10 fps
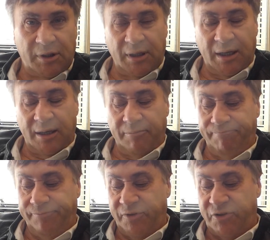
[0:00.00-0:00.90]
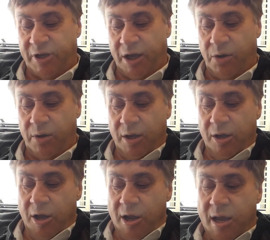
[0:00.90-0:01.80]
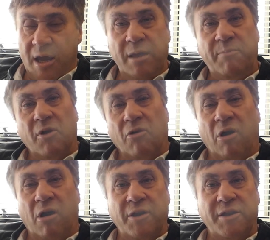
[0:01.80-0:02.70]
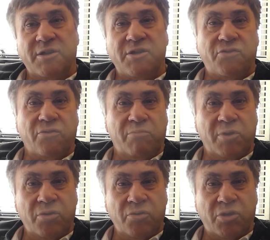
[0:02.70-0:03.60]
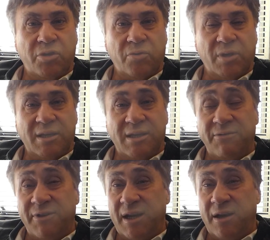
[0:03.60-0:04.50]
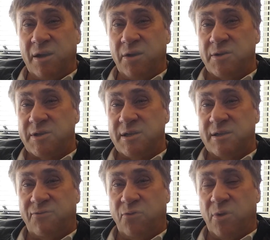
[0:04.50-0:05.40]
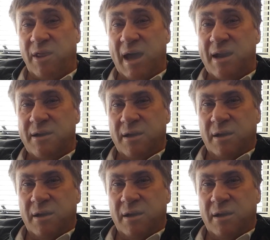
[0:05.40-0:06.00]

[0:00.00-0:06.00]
Okay, so keep your eye on your distribution or your dividend notices for that.